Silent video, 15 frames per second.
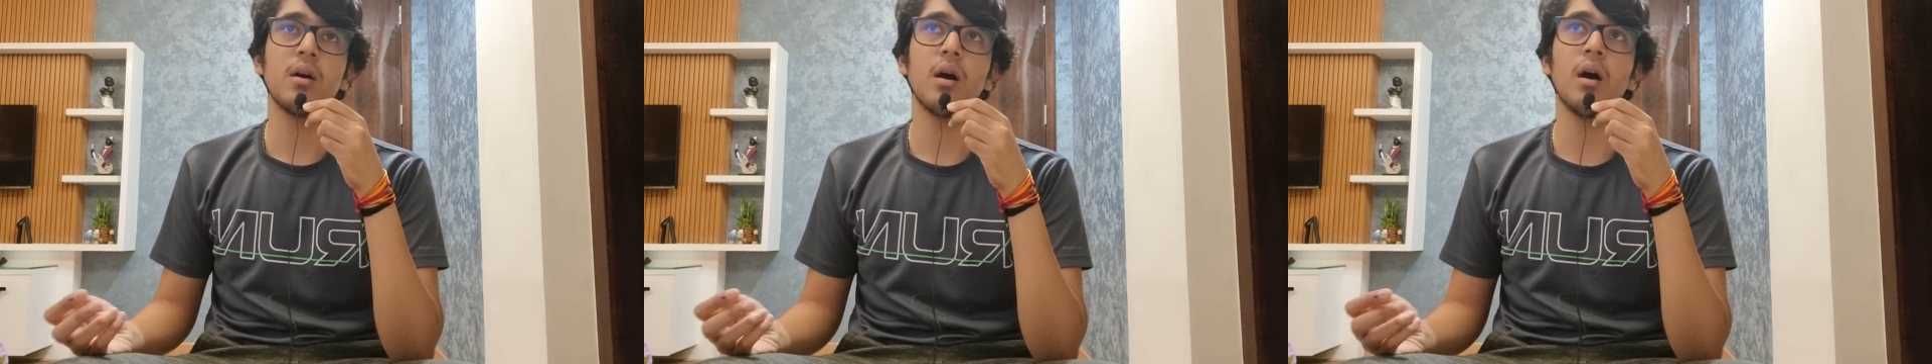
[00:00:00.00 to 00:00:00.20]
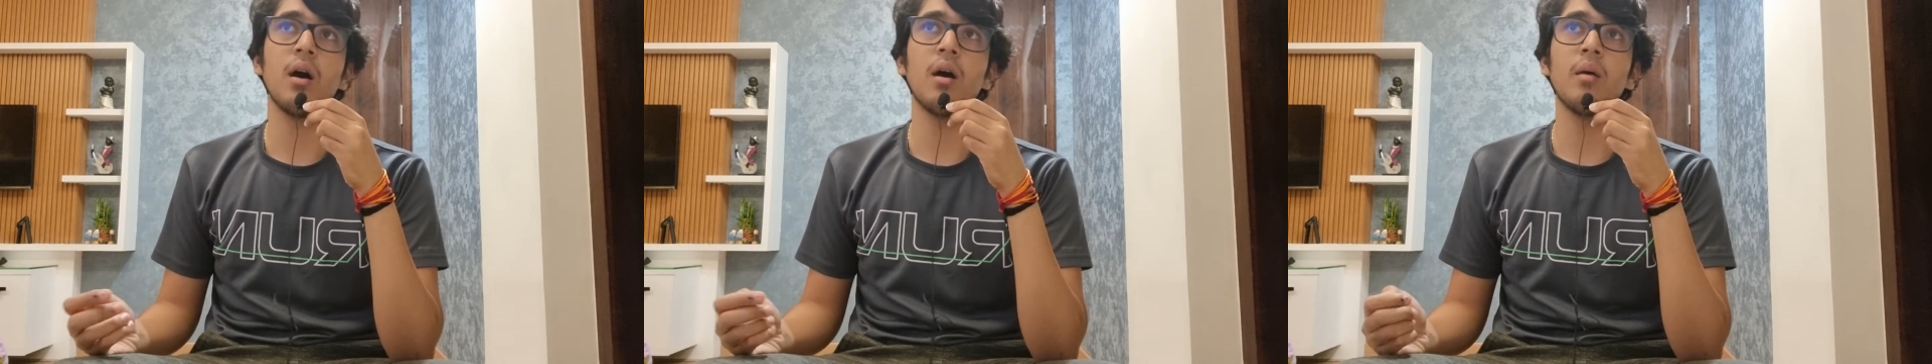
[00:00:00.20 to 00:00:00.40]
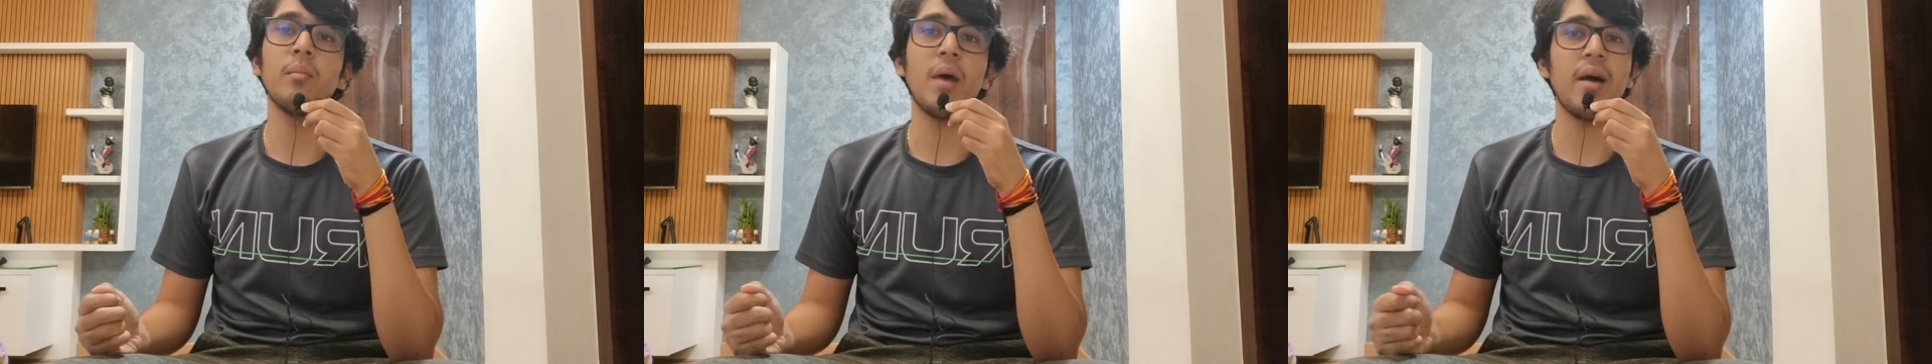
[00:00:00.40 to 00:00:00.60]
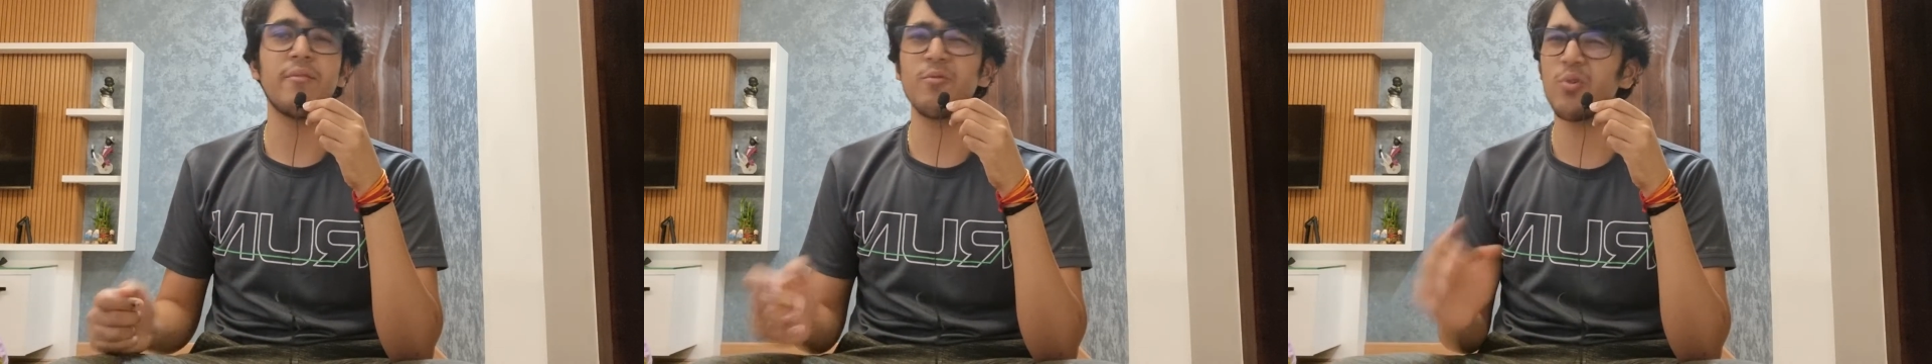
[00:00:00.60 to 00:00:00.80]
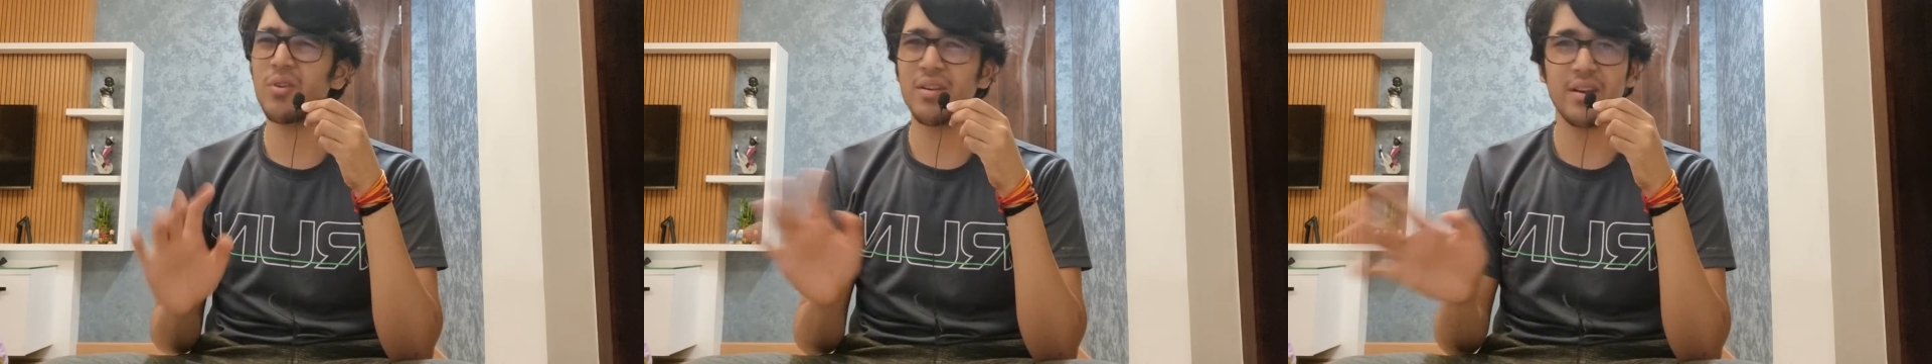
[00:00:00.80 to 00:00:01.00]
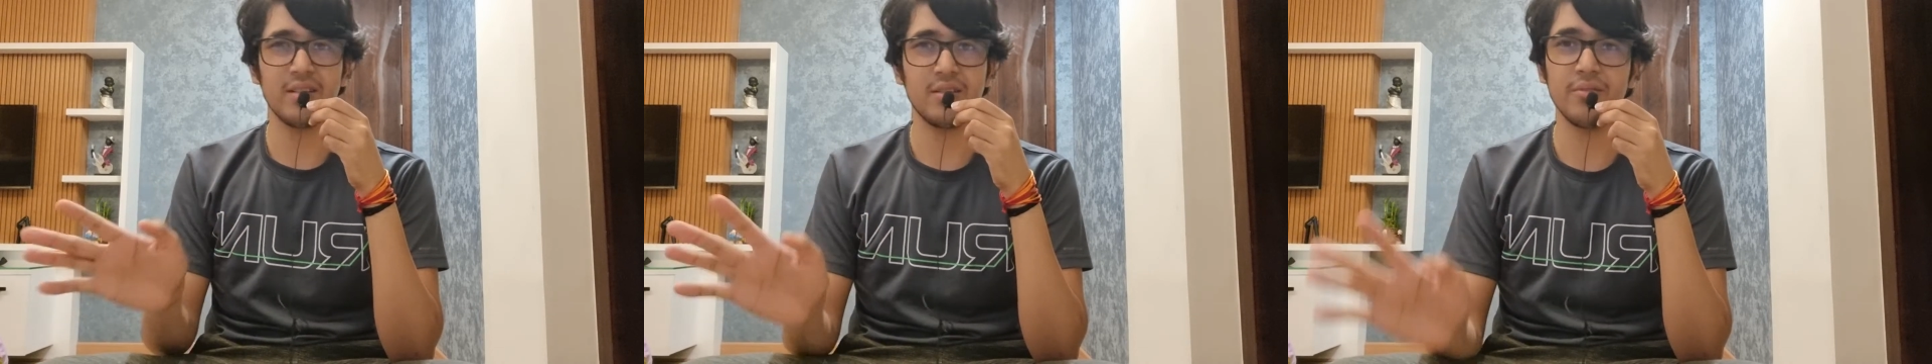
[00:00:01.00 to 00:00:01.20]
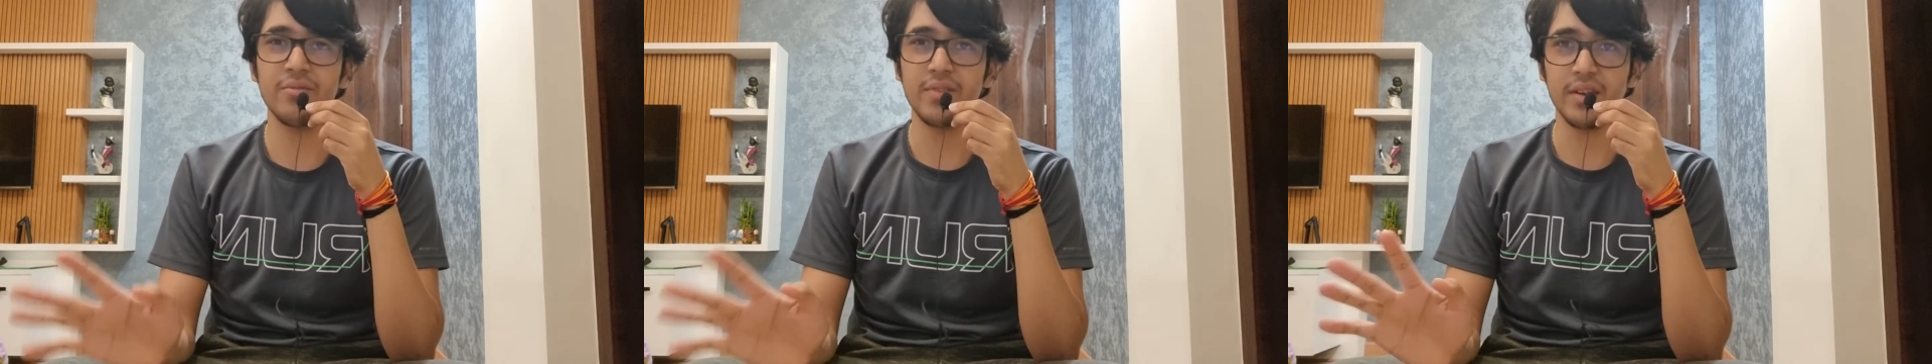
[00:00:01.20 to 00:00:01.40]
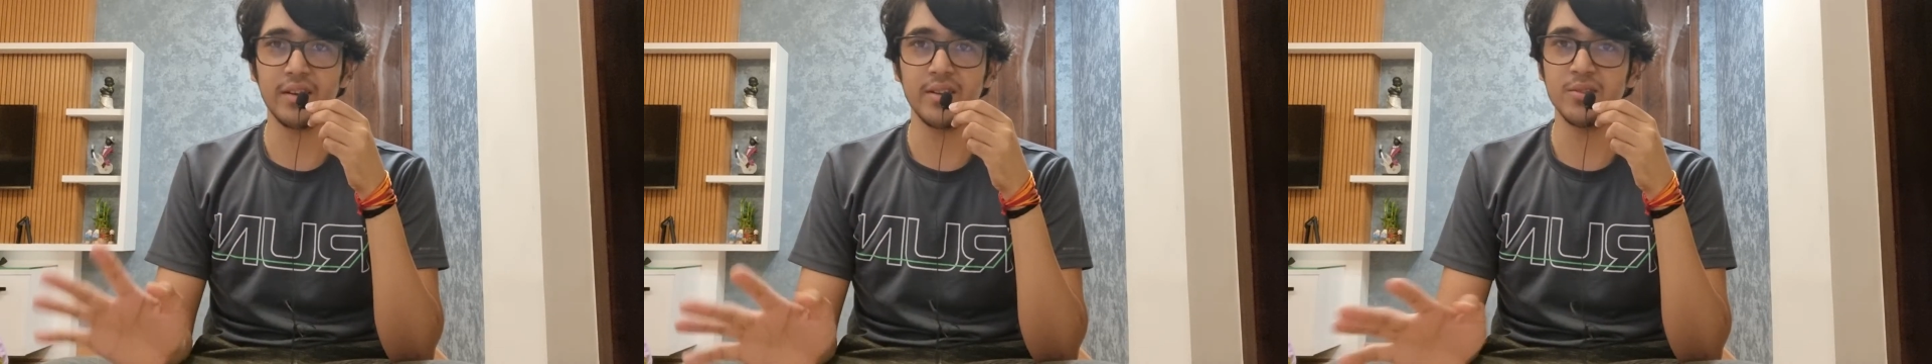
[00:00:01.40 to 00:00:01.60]
I've not read the
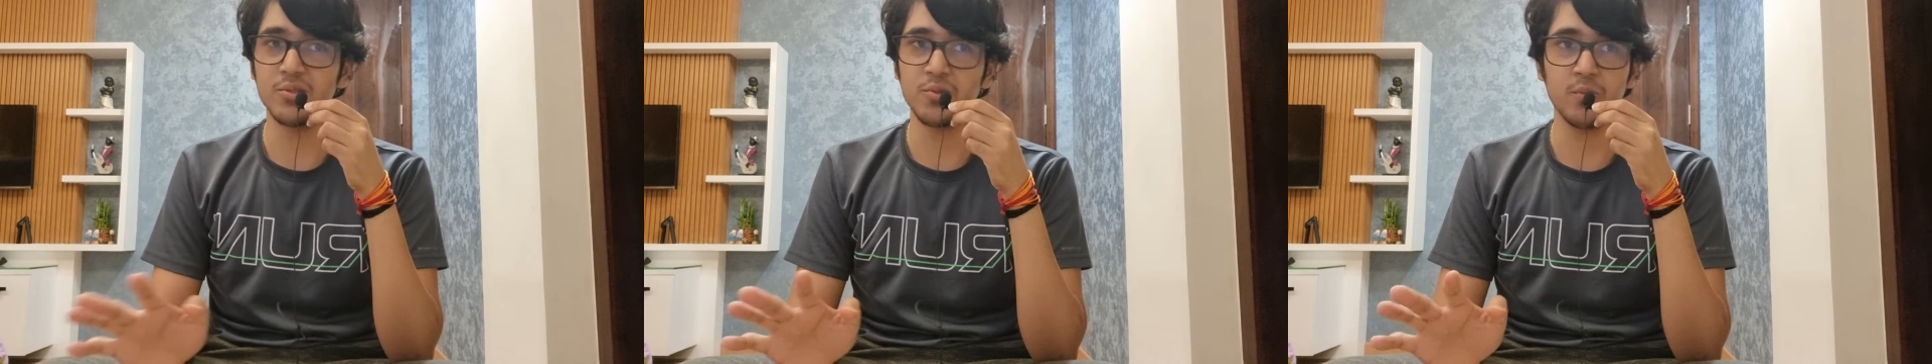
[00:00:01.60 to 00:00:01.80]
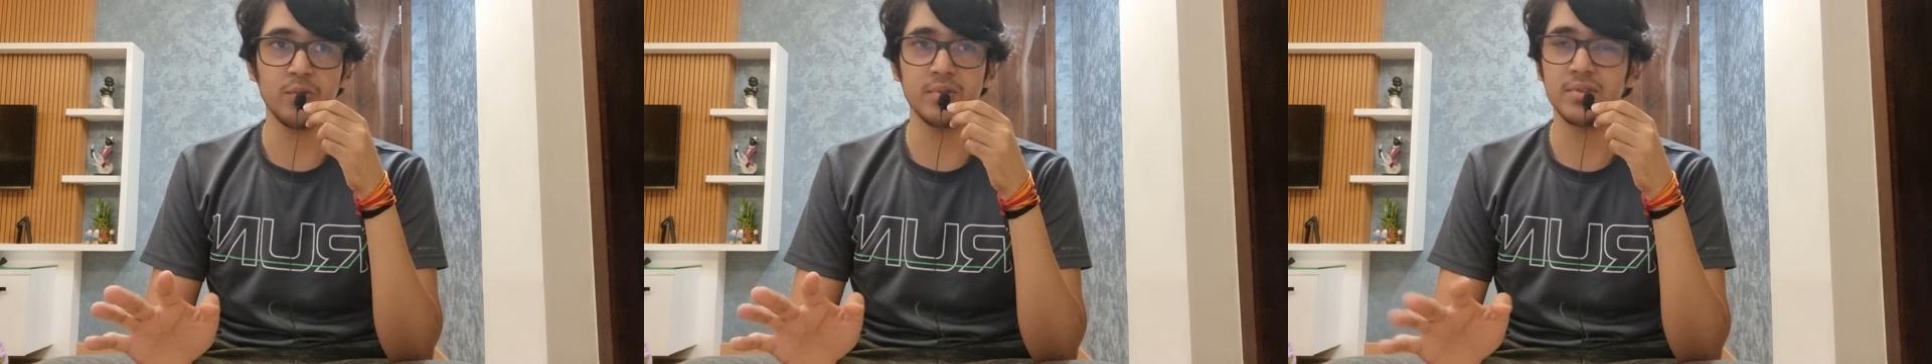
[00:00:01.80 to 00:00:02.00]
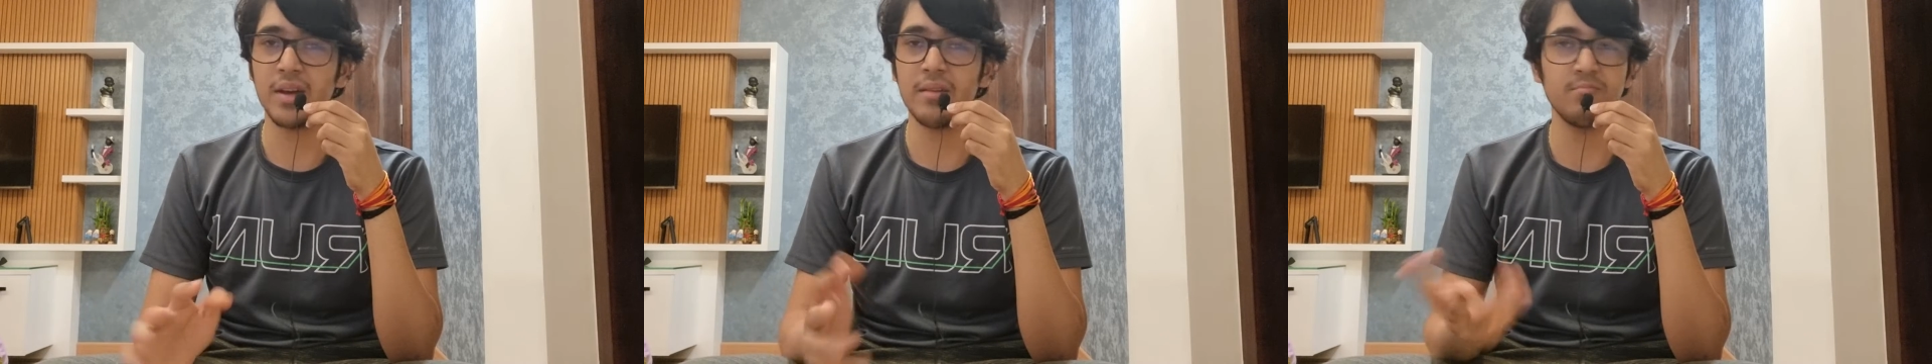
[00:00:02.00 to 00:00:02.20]
fragrance notes.